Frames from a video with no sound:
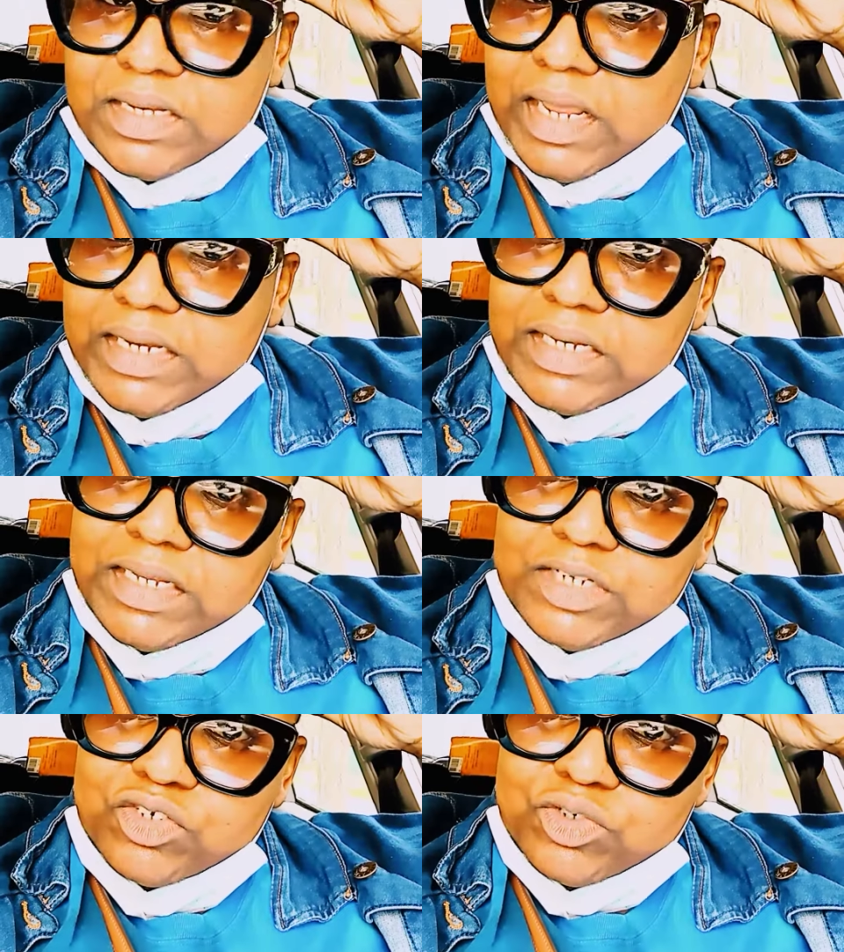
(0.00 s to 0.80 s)
They
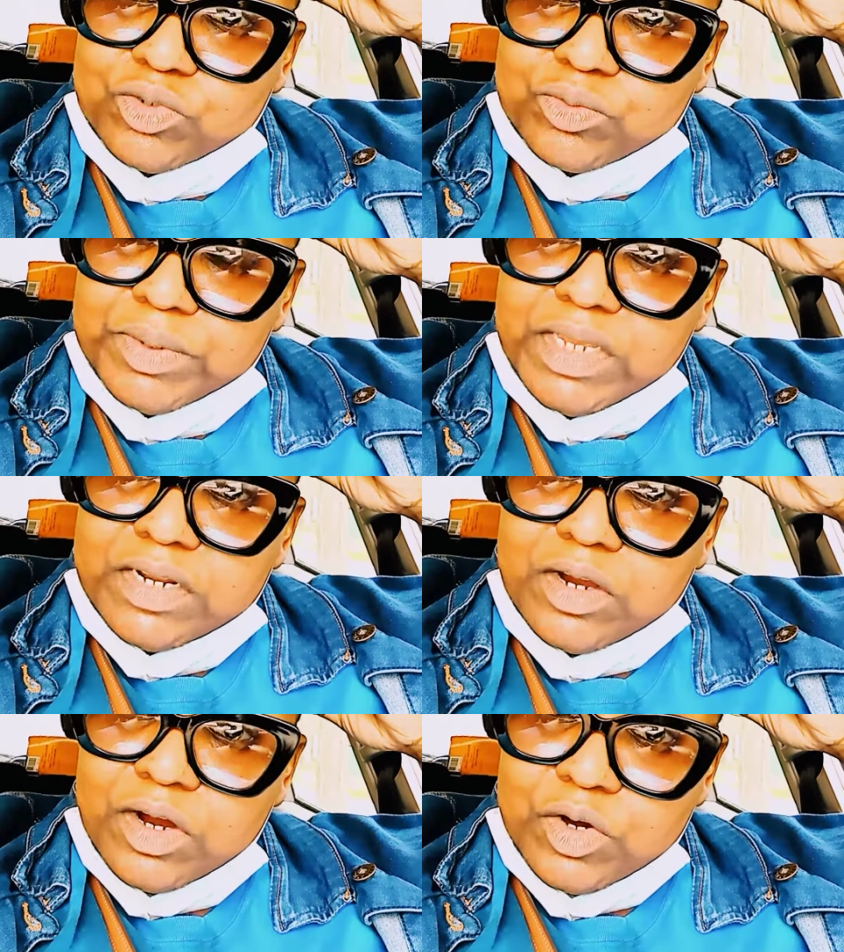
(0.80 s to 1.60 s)
need to be
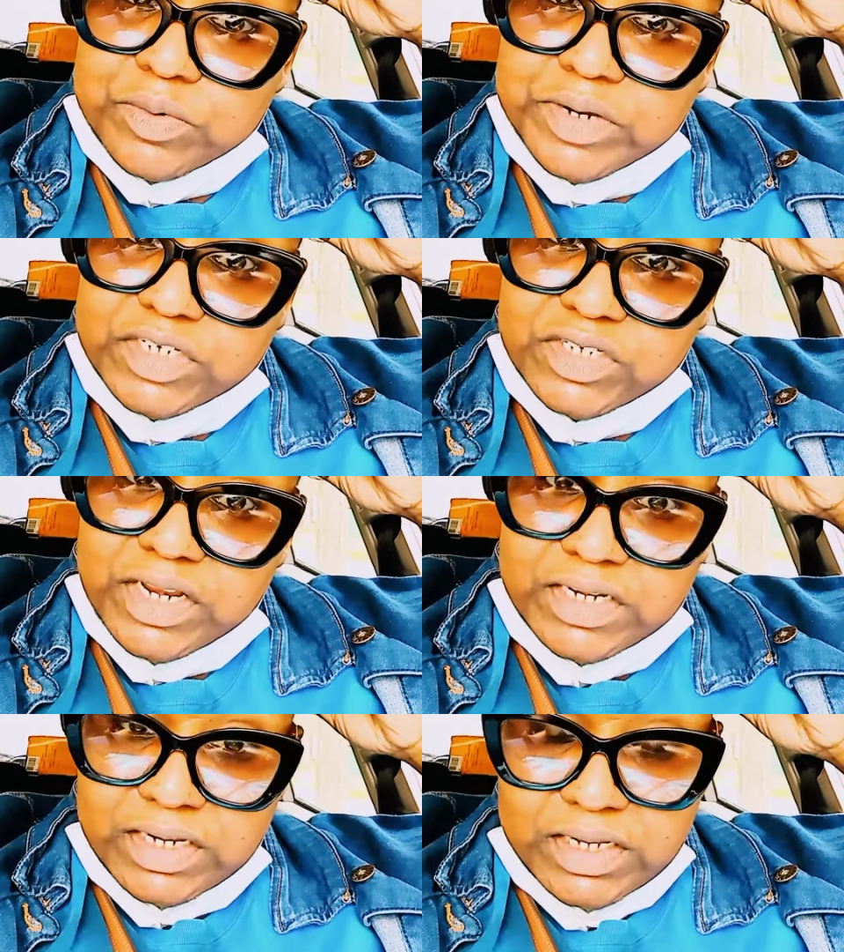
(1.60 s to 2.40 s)
encouraged.
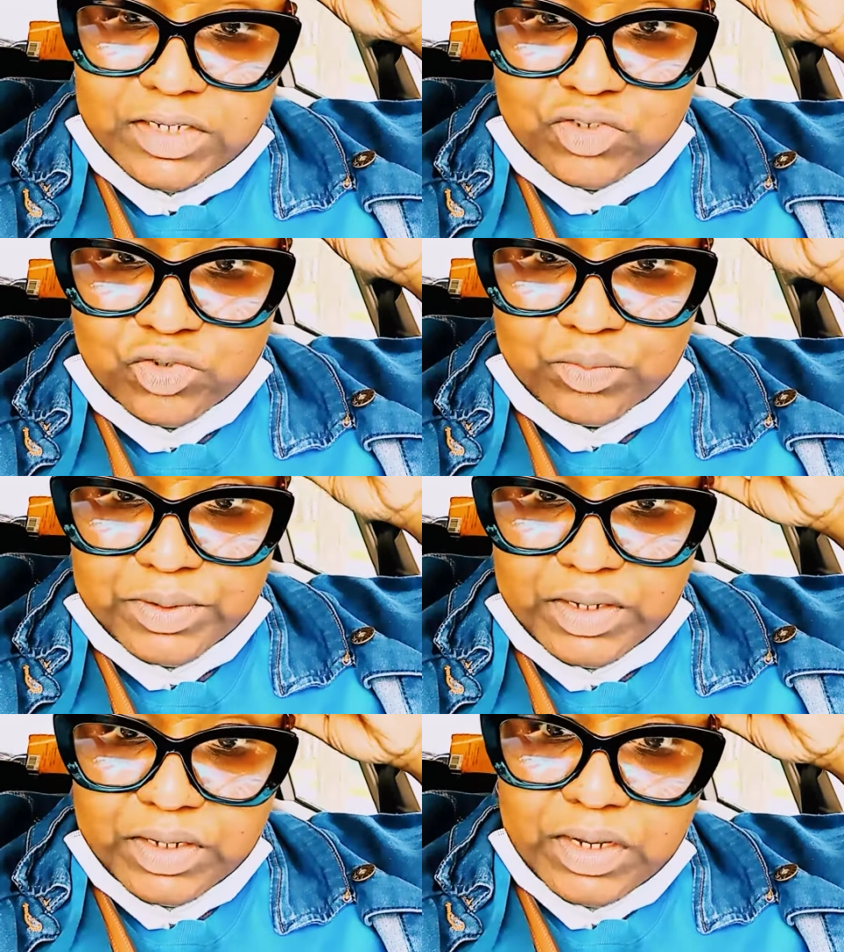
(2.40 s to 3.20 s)
They need to
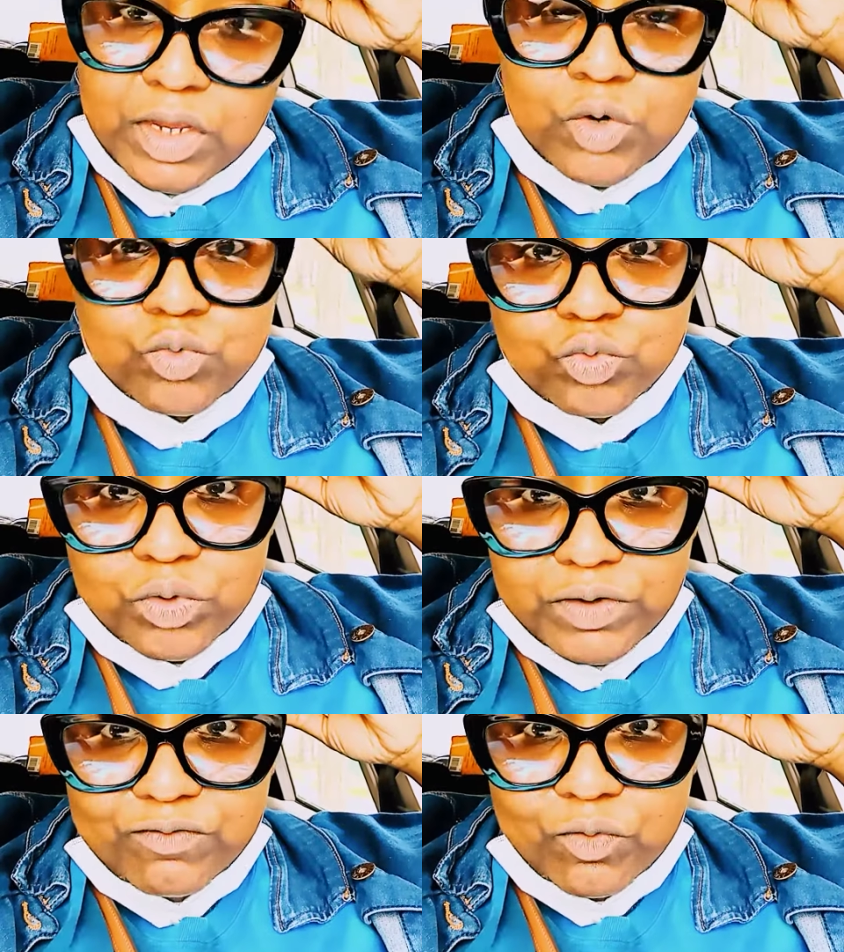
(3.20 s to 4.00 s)
be
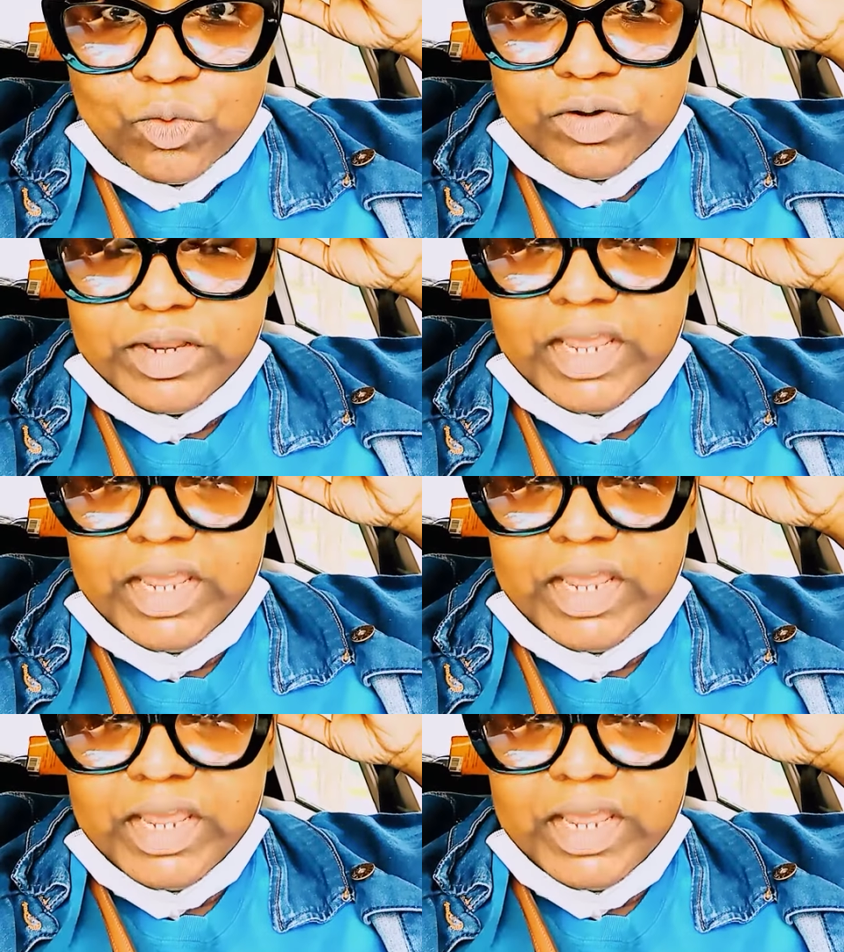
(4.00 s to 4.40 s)
rooted for.